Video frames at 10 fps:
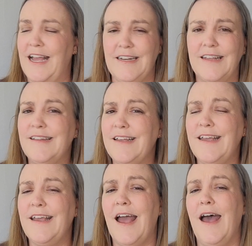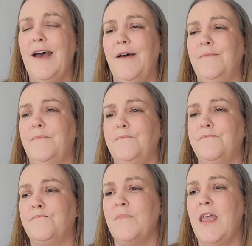technically.
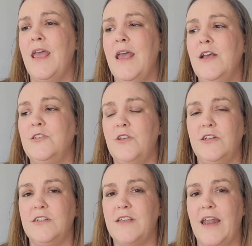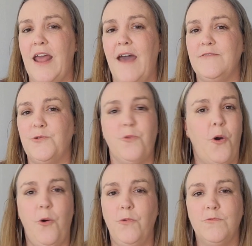So I just kind of have to
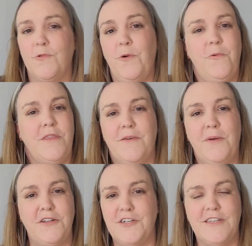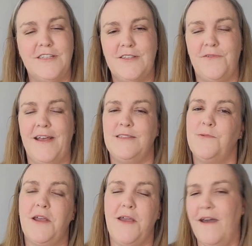roll with the punches. So that's
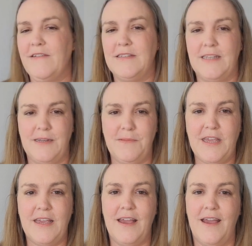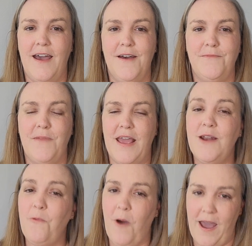why you haven't seen me in
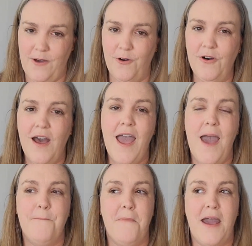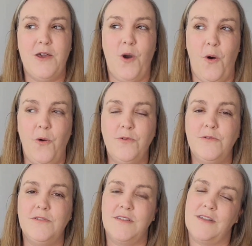a while. My
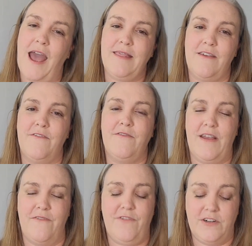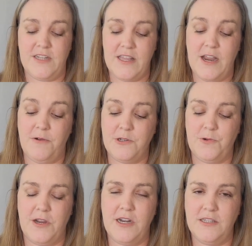goals at the first of the year, which
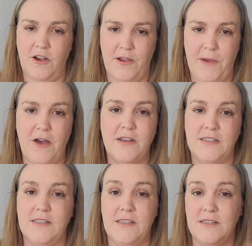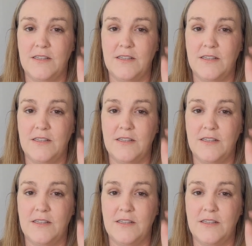we're going to talk about because this